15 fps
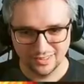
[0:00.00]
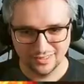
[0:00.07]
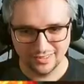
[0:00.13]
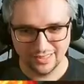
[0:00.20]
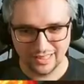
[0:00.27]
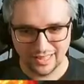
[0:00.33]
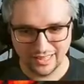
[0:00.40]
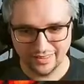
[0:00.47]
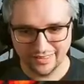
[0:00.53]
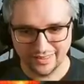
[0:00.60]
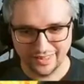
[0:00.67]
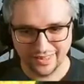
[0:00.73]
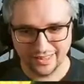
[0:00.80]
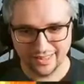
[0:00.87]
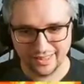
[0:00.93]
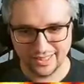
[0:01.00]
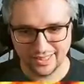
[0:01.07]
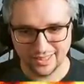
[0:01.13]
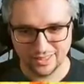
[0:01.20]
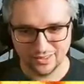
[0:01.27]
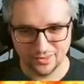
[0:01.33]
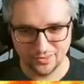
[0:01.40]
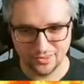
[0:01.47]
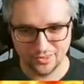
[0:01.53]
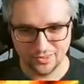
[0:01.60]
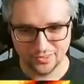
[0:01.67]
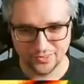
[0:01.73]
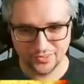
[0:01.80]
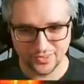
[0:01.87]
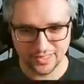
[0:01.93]
the hand thing i don't
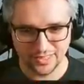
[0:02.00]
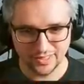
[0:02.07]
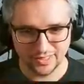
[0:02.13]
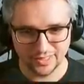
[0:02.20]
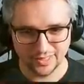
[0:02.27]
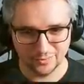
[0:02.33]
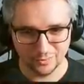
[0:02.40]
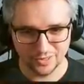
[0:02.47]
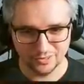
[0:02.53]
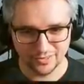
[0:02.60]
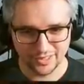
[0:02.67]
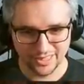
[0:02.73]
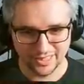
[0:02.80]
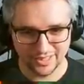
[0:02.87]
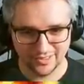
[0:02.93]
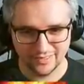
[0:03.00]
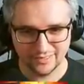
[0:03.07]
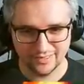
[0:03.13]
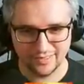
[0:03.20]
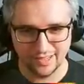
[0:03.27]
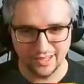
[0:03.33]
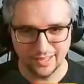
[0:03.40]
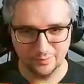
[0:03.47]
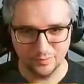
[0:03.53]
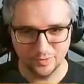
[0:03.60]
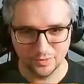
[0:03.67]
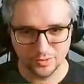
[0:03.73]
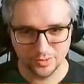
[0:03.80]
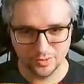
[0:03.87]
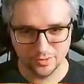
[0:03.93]
understand like whether that is
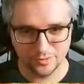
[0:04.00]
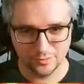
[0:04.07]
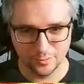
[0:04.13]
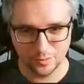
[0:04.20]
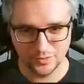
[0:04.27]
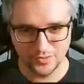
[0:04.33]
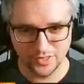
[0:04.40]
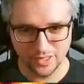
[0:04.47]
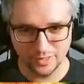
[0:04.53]
timed or what's